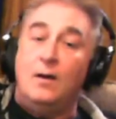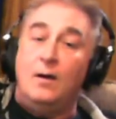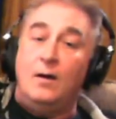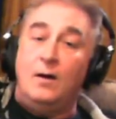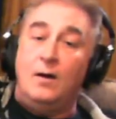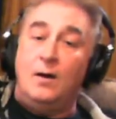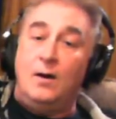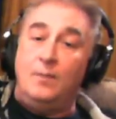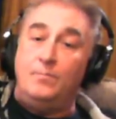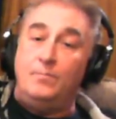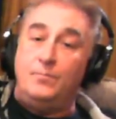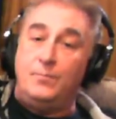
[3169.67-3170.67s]
Uh,
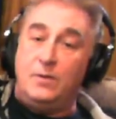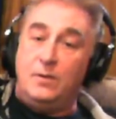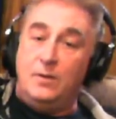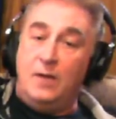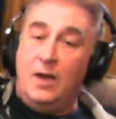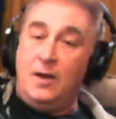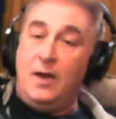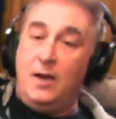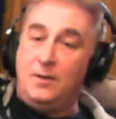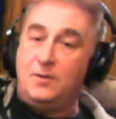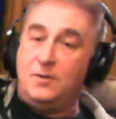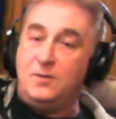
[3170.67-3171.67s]
And I
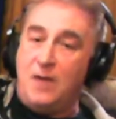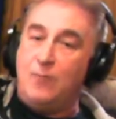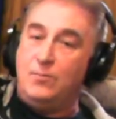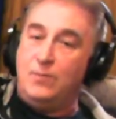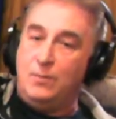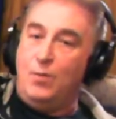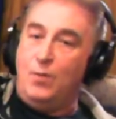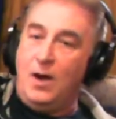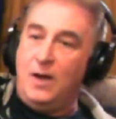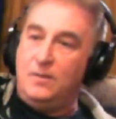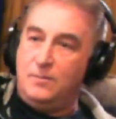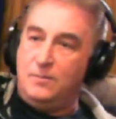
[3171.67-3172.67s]
had a sound in
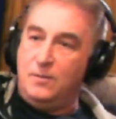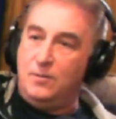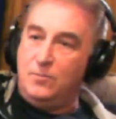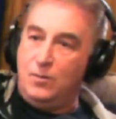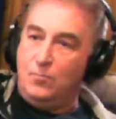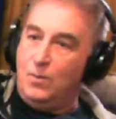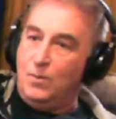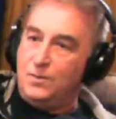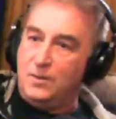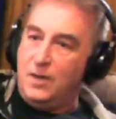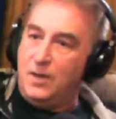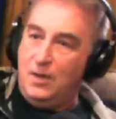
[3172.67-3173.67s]
mind that, that
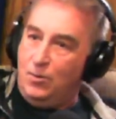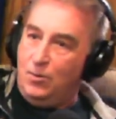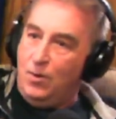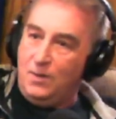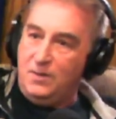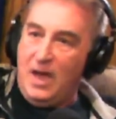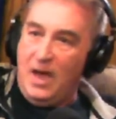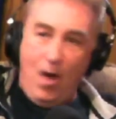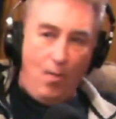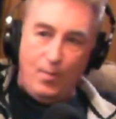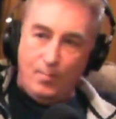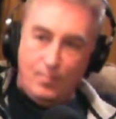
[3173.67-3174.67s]
wasn't getting onto
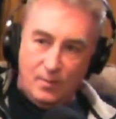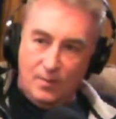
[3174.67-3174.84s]
album.